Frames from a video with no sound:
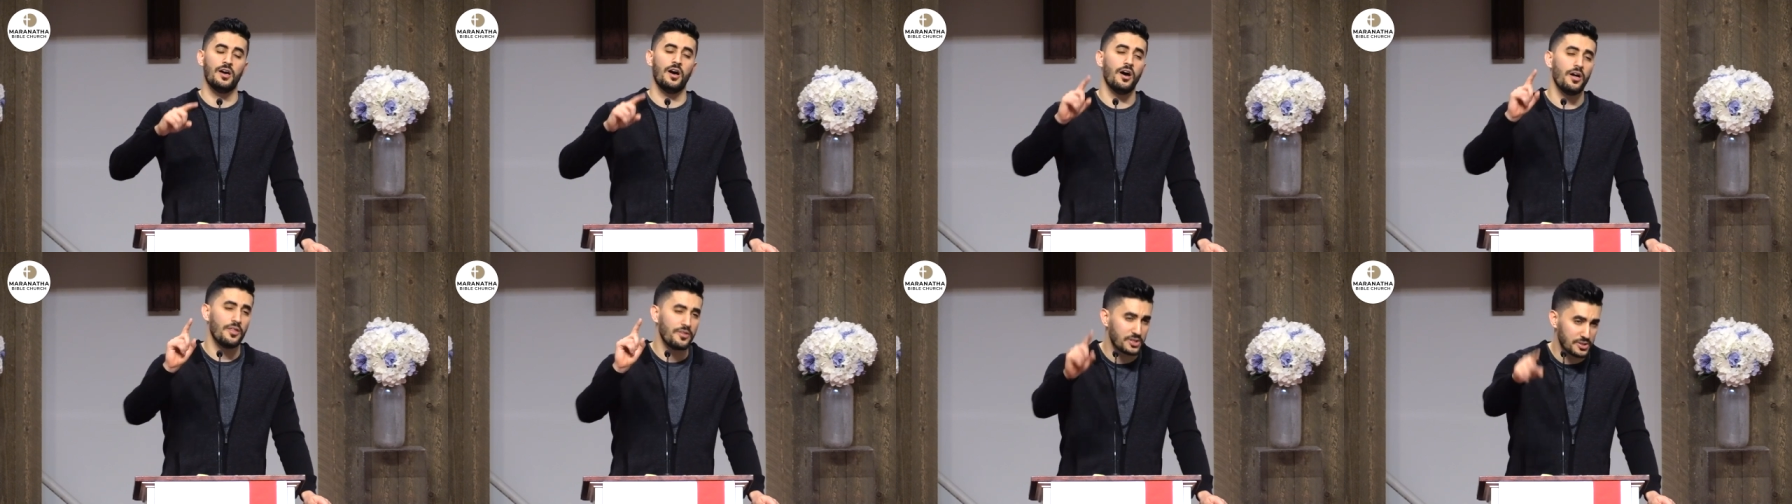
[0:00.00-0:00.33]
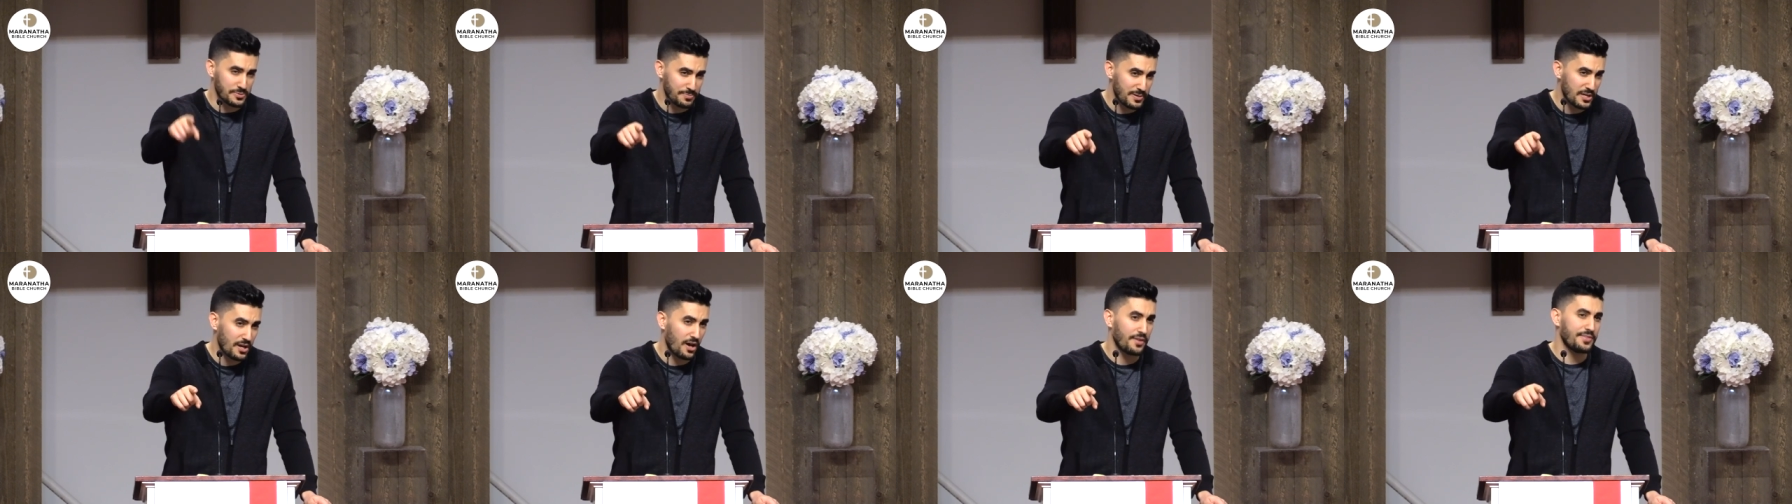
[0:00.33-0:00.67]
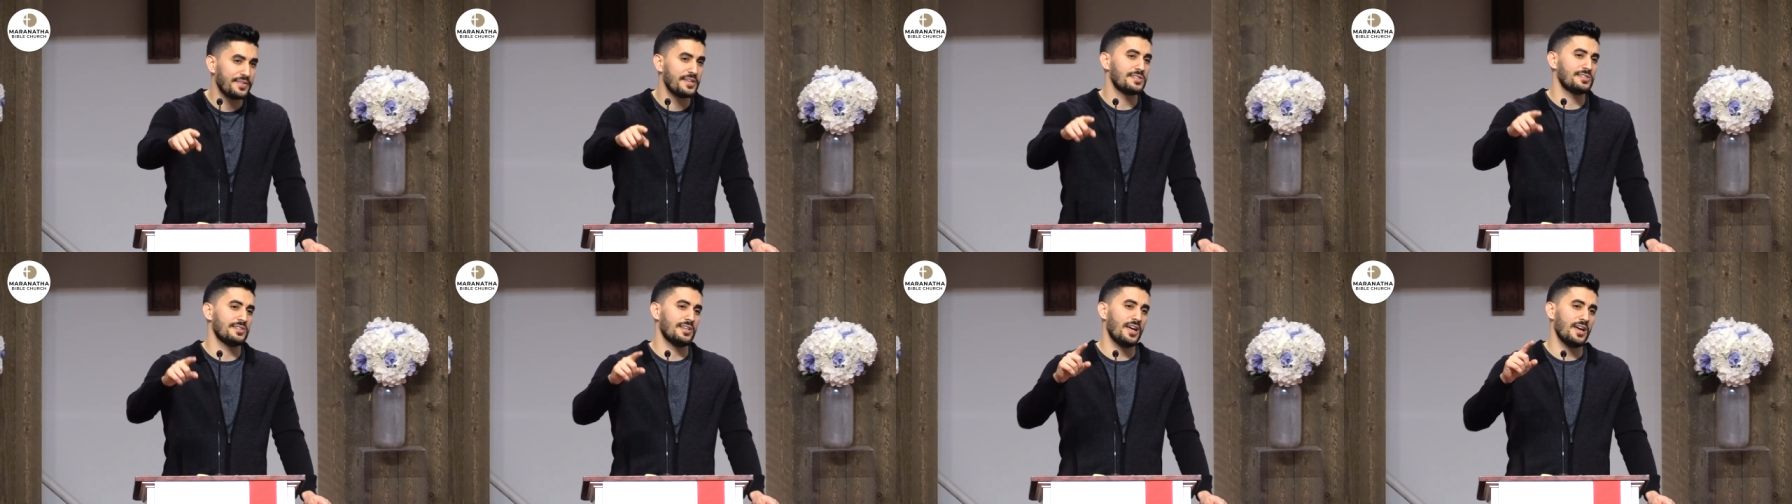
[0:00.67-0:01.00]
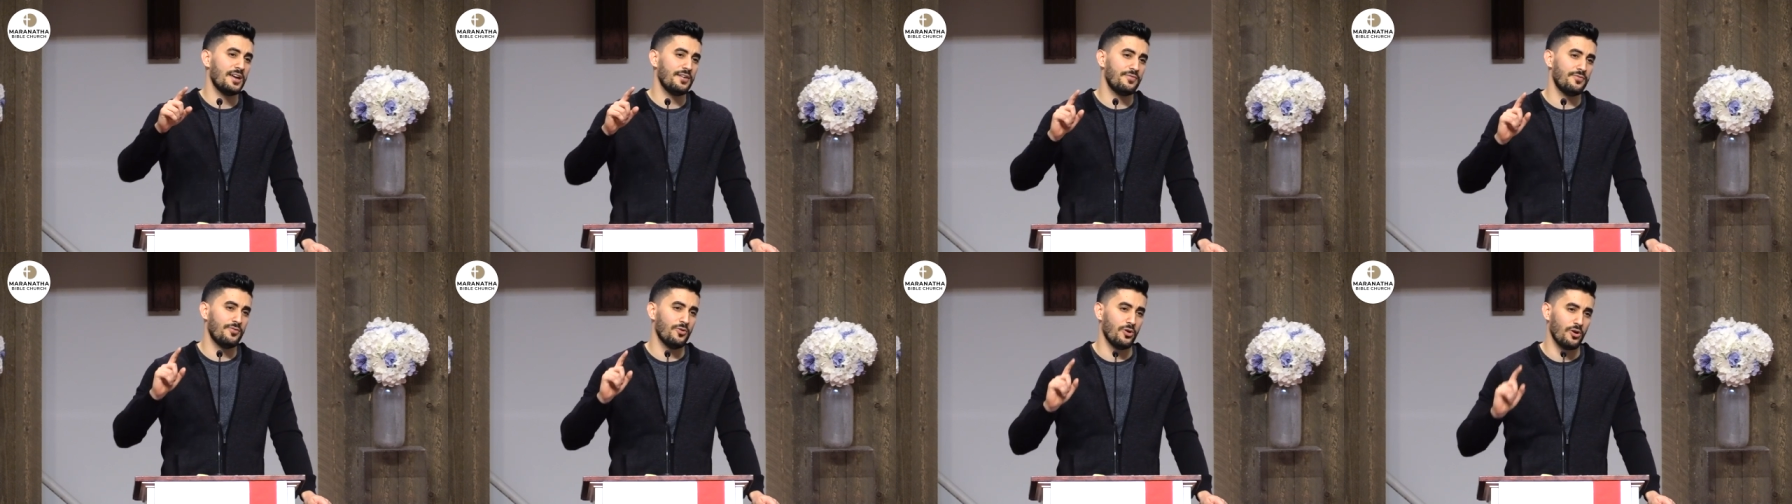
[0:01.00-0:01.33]
others beyond this
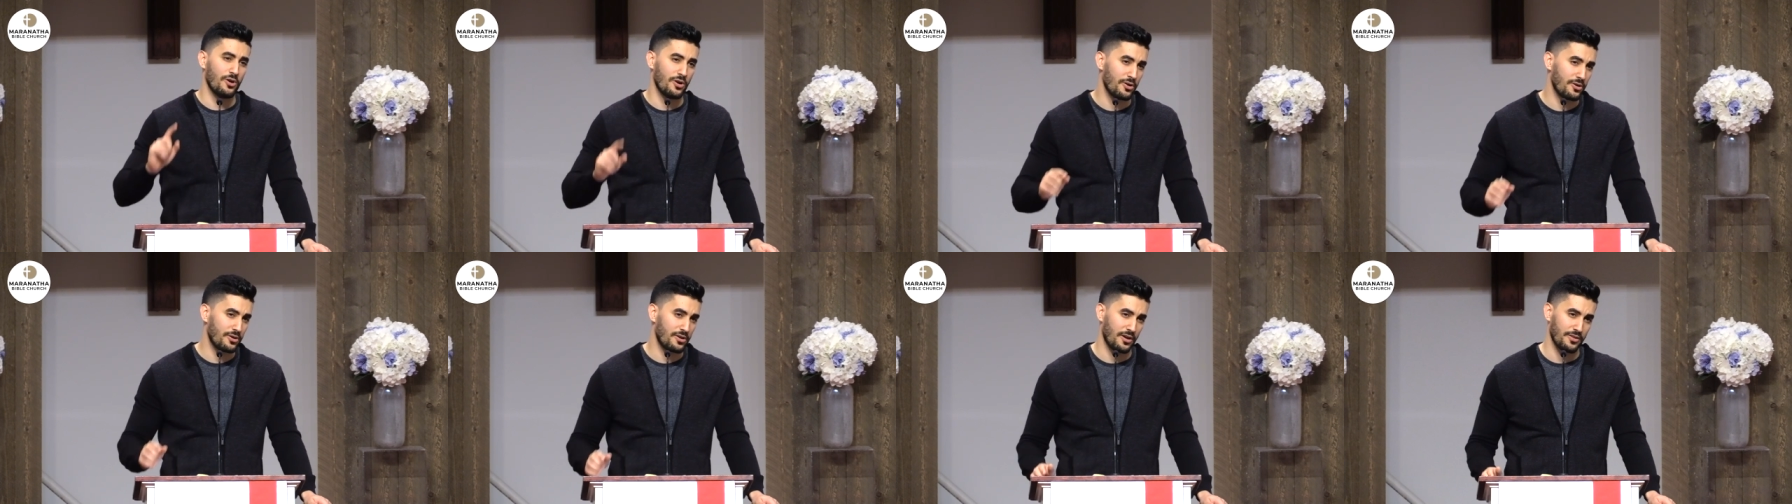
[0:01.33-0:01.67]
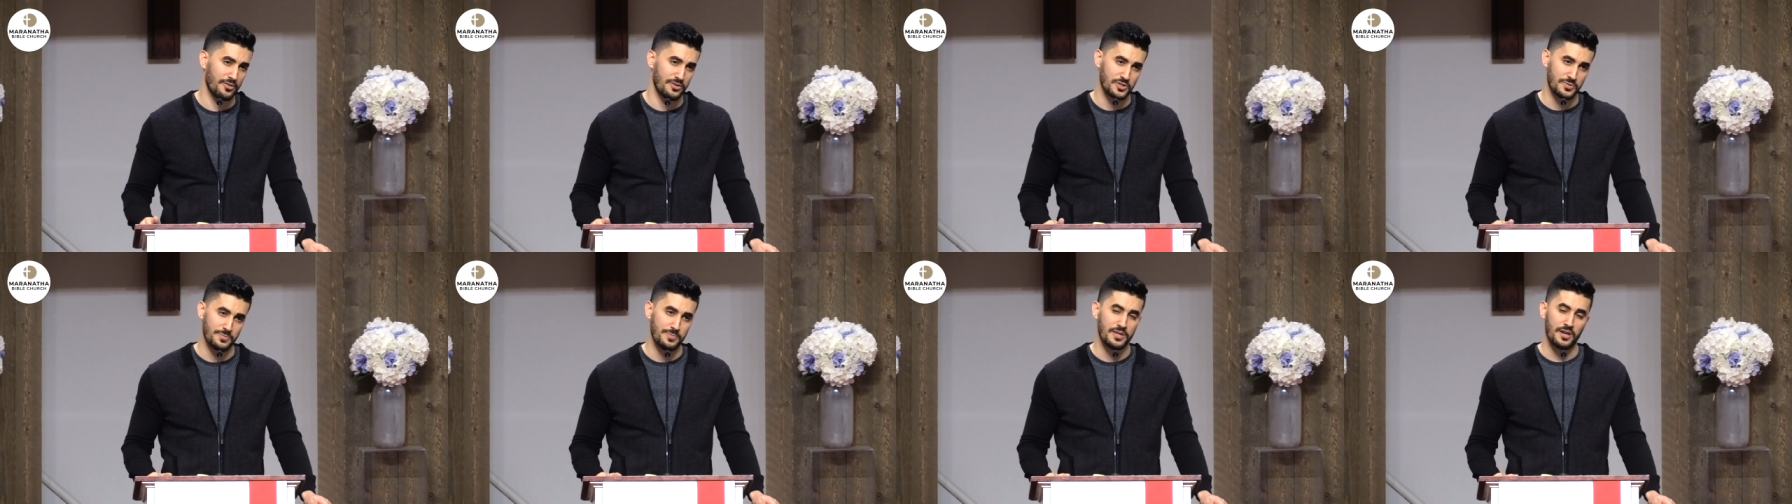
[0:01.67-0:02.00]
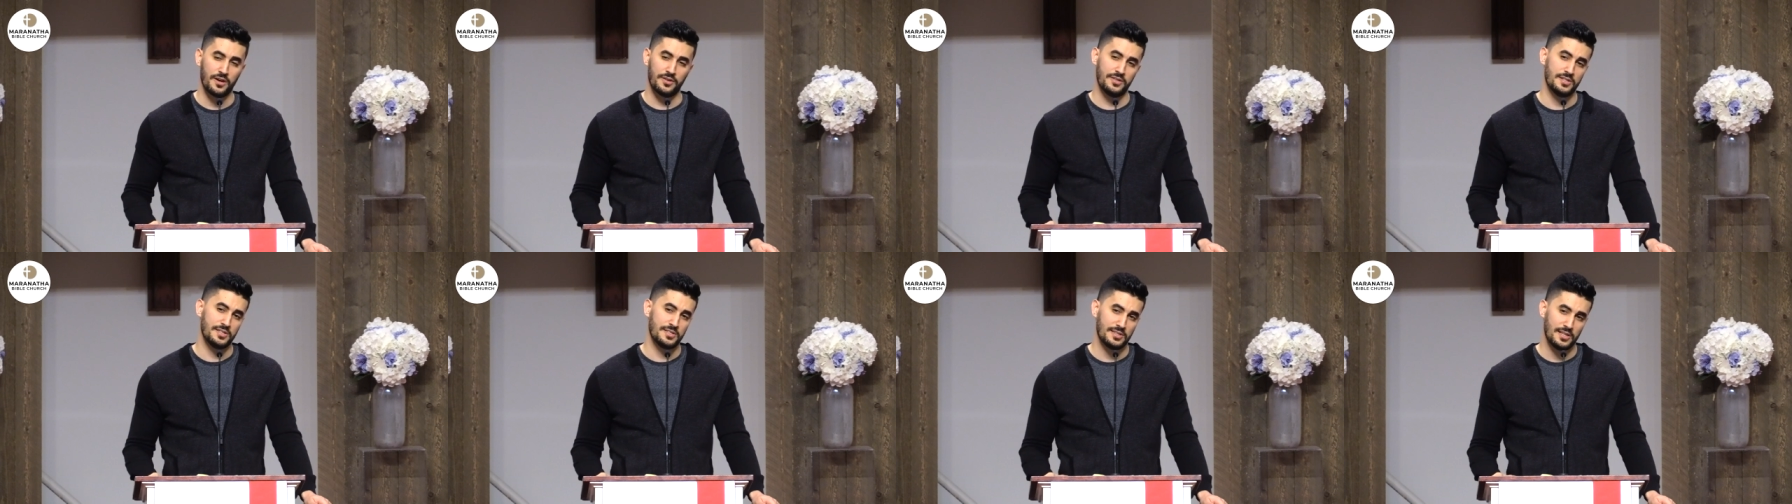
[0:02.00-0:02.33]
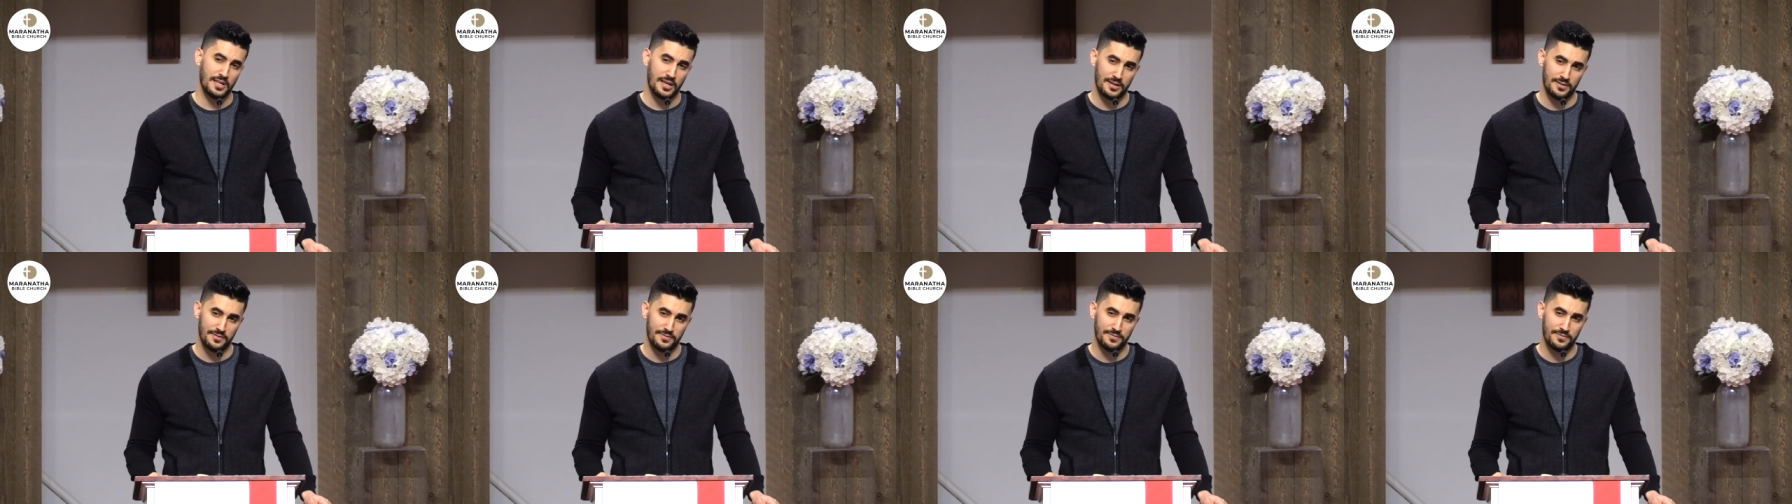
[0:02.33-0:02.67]
life or hurt others beyond this
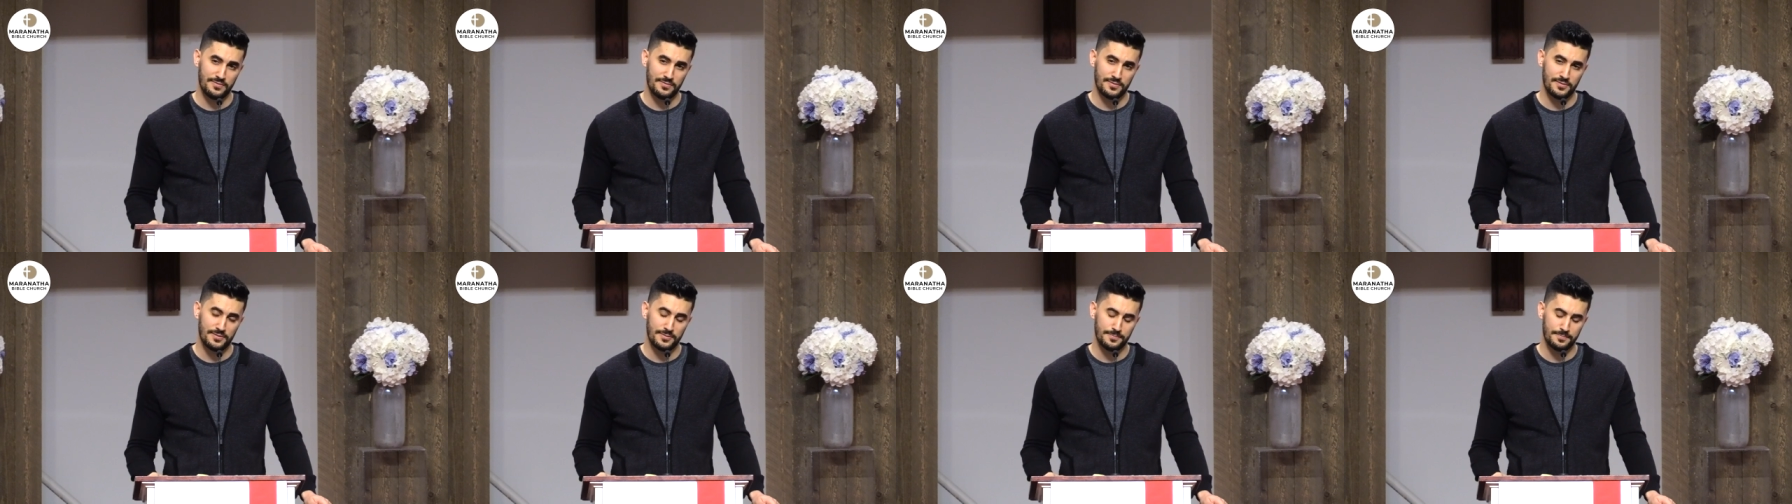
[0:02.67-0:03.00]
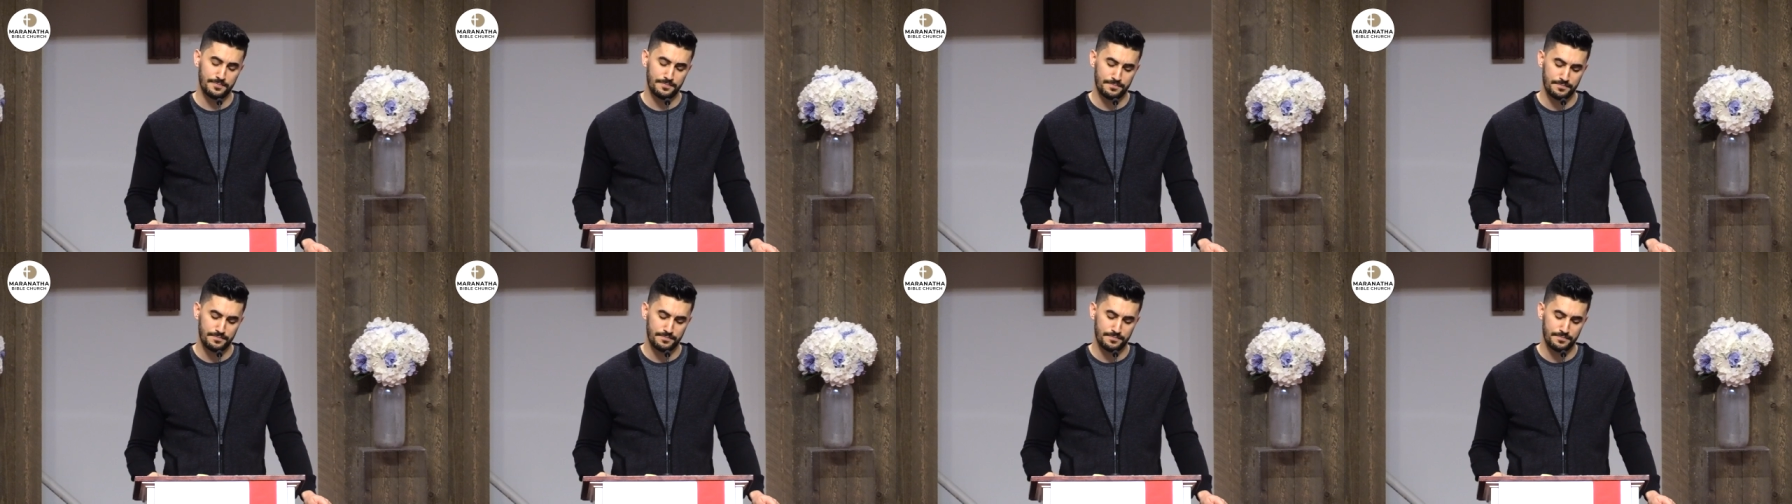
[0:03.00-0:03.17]
life.